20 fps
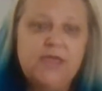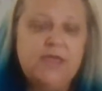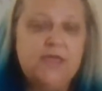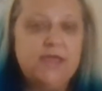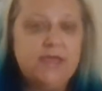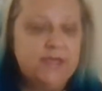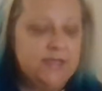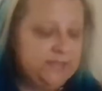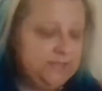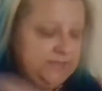
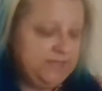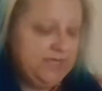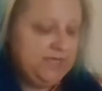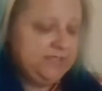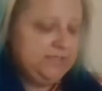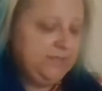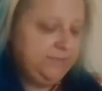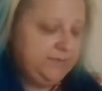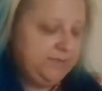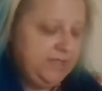is a
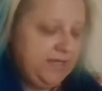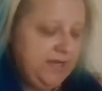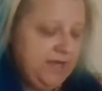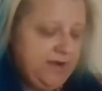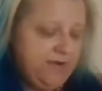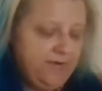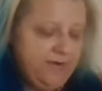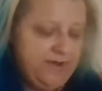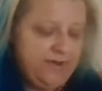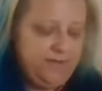
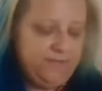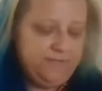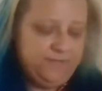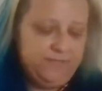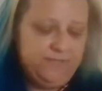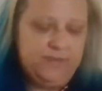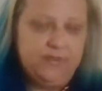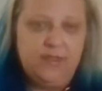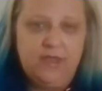subsidiary